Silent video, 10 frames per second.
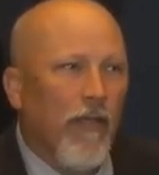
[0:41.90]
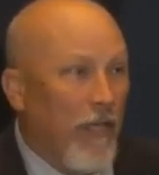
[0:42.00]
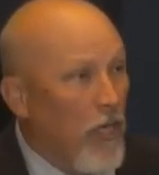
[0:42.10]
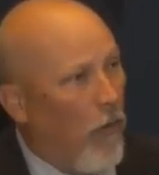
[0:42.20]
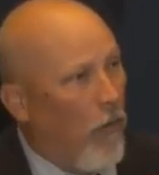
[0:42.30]

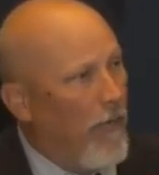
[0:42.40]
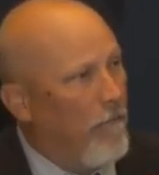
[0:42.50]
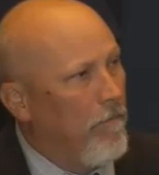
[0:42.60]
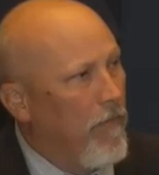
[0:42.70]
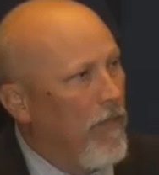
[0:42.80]
And you know what?
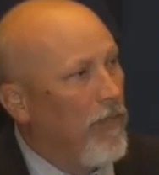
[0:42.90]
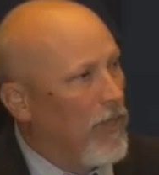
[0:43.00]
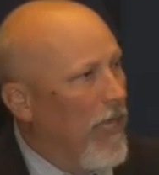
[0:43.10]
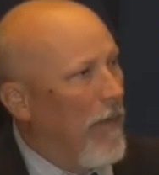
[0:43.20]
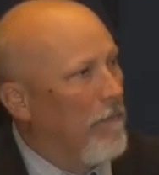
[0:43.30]
There's
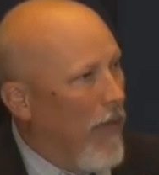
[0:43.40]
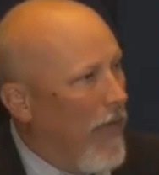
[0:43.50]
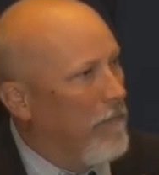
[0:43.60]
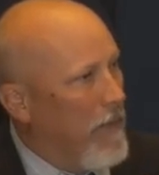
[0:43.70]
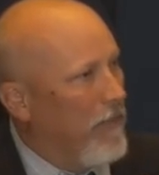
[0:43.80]
a lot of
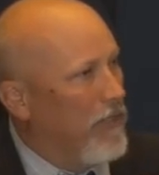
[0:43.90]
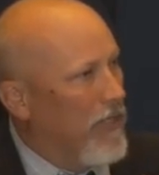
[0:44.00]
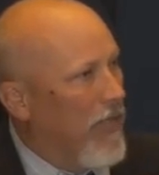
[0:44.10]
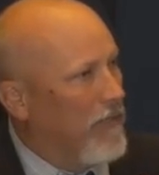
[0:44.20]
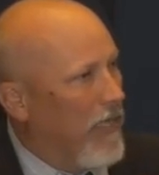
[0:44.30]
brown people in
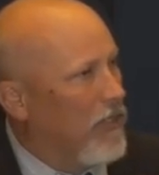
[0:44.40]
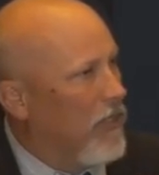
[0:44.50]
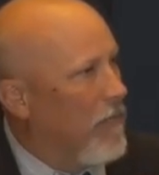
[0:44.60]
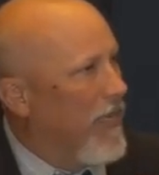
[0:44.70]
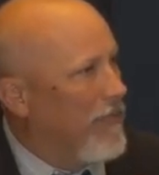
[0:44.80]
South Texas
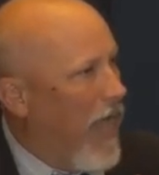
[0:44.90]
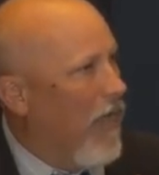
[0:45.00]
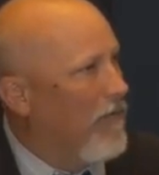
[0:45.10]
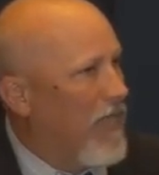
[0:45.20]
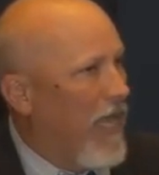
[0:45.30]
that are being
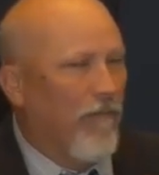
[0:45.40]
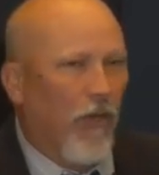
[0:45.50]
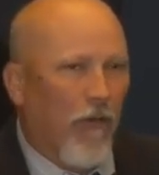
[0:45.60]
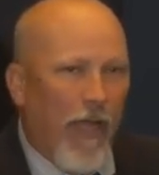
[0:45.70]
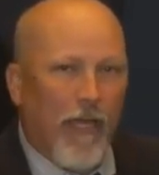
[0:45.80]
tired or taken for
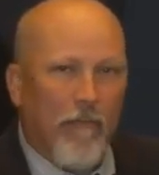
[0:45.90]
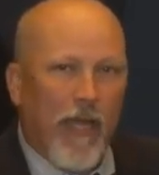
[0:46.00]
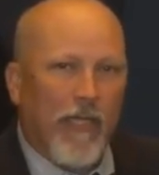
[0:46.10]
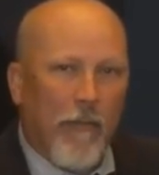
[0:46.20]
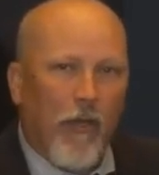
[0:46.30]
granted
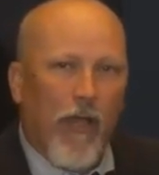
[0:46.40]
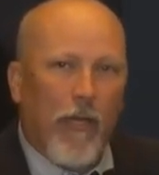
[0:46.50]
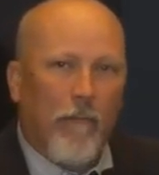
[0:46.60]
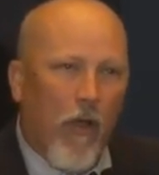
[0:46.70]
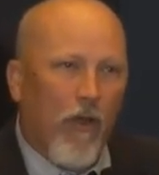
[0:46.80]
by a
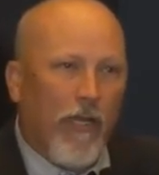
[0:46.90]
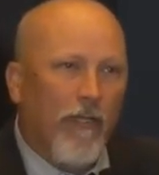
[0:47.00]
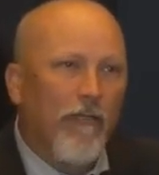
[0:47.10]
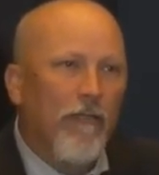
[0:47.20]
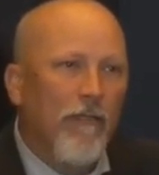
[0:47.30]
Democratic
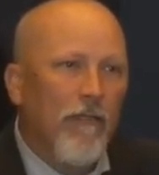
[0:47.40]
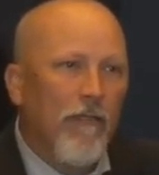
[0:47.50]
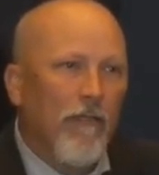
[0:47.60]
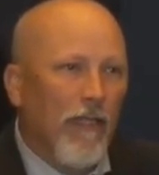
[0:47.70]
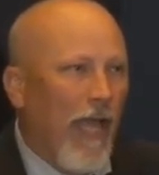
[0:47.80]
Party
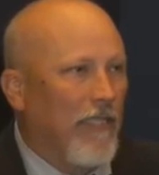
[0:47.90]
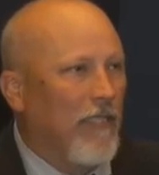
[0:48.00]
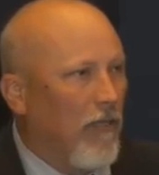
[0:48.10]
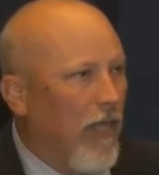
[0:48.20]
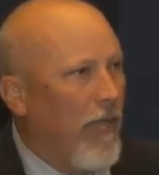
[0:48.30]
that likes
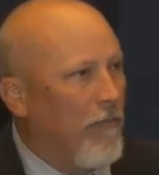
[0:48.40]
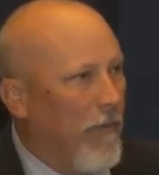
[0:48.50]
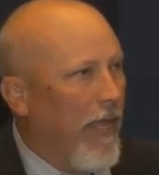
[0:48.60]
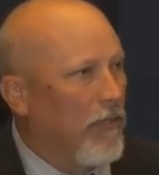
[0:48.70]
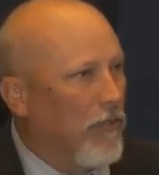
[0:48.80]
to claim the
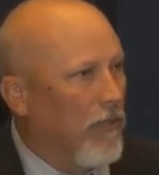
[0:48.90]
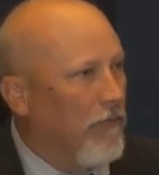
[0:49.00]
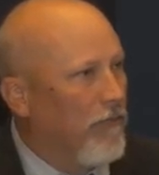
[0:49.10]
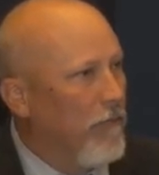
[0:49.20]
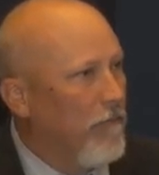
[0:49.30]
mantle
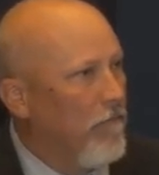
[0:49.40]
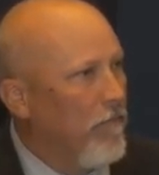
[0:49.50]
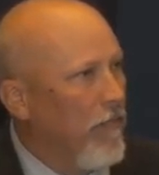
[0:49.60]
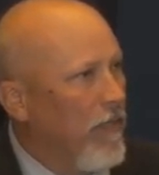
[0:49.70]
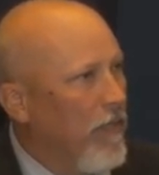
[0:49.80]
of,
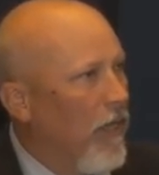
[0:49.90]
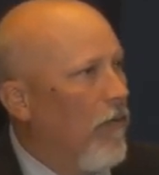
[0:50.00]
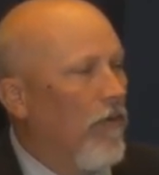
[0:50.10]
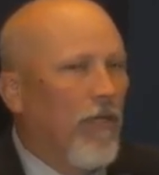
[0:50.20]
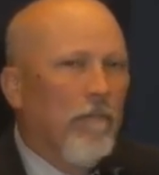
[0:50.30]

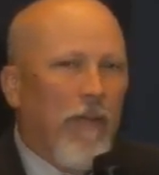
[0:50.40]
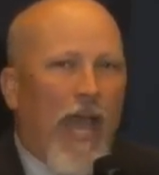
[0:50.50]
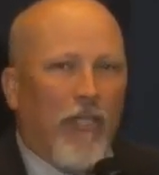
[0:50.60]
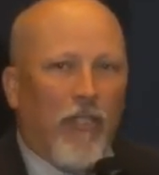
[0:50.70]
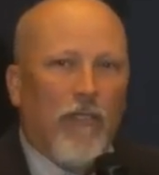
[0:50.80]

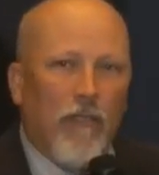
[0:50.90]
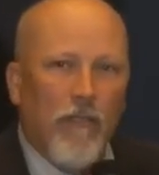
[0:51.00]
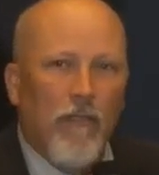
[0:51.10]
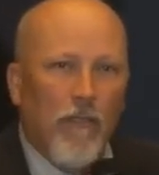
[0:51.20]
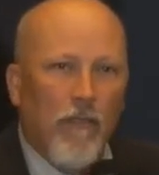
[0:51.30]
compassion
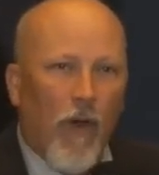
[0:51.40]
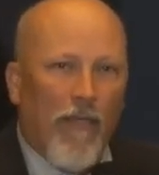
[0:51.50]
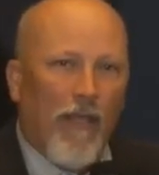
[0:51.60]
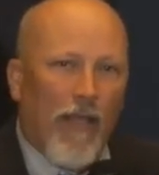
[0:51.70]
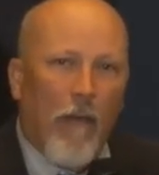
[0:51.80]
while
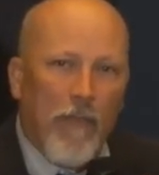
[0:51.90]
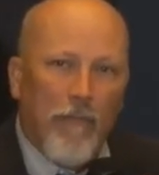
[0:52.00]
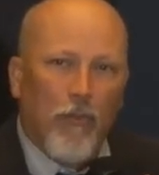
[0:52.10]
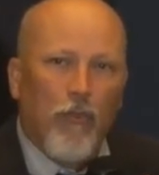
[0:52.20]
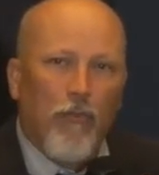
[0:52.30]
they allow
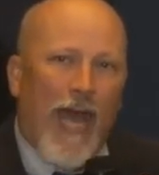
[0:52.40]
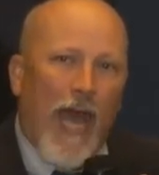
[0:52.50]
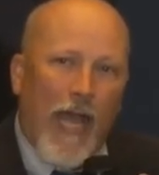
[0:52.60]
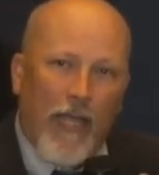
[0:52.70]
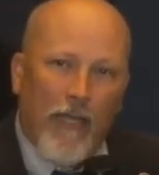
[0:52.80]
people to die.